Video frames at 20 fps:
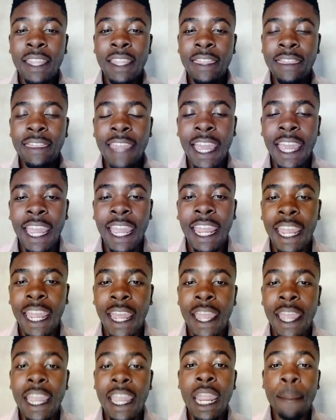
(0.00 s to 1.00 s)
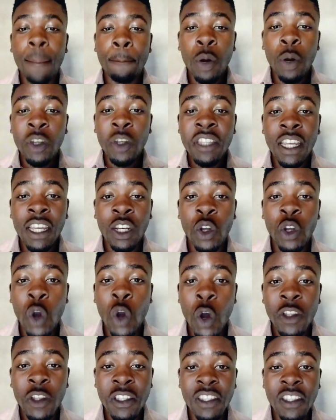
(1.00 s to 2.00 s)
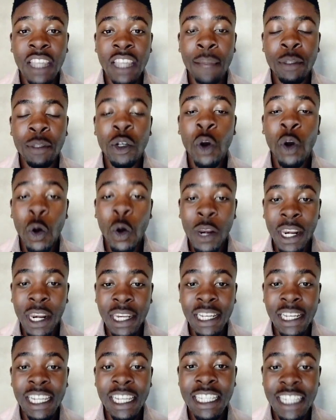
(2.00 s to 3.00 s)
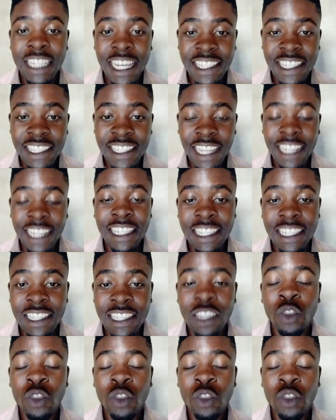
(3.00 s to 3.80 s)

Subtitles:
the important concept on religious studies.